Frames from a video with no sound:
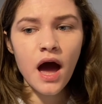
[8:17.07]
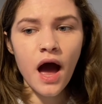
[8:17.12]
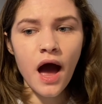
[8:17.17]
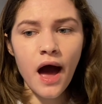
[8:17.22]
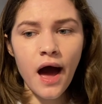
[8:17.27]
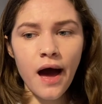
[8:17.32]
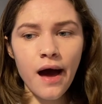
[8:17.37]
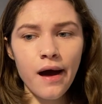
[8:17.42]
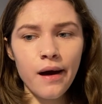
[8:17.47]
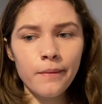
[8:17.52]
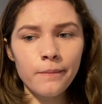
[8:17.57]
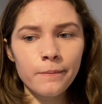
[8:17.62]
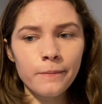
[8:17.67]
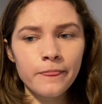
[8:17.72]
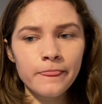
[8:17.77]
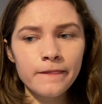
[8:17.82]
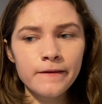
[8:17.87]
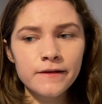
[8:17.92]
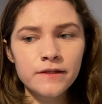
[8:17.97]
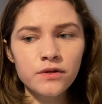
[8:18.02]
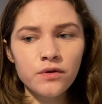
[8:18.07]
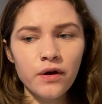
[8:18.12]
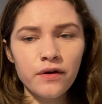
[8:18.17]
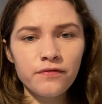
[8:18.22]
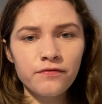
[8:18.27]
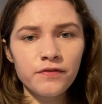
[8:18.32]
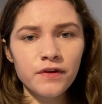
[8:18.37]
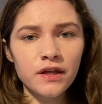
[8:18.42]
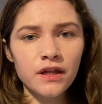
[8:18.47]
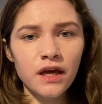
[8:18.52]
So I
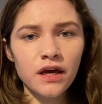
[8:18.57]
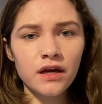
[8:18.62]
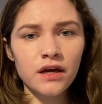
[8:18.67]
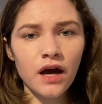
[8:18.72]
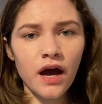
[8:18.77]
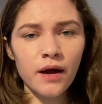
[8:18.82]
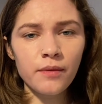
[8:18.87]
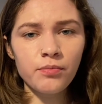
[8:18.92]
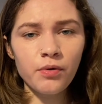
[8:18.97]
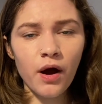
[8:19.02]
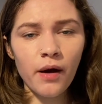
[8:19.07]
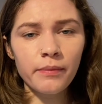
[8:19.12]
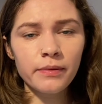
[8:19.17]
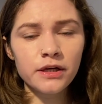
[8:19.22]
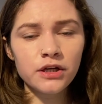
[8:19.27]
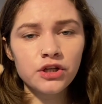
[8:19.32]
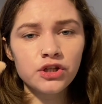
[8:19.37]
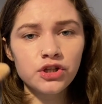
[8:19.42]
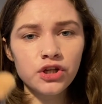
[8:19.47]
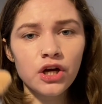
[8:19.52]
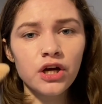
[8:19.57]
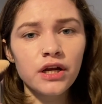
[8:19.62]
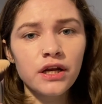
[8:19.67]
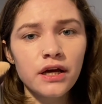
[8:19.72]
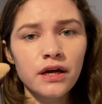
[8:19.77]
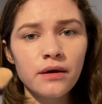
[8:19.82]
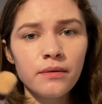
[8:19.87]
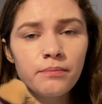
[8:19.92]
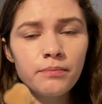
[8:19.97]
feel like I probably should